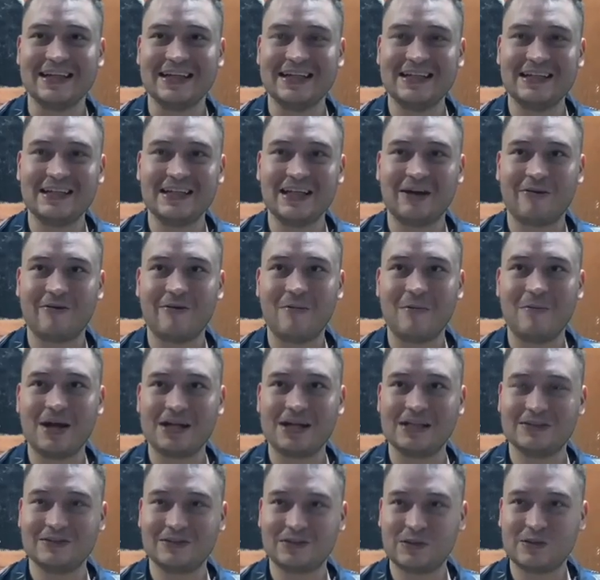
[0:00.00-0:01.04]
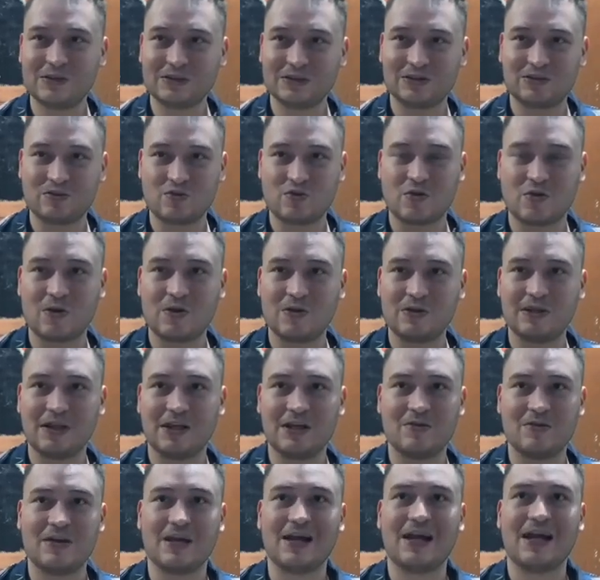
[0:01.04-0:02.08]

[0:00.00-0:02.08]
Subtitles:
in the aroma is so strong that you can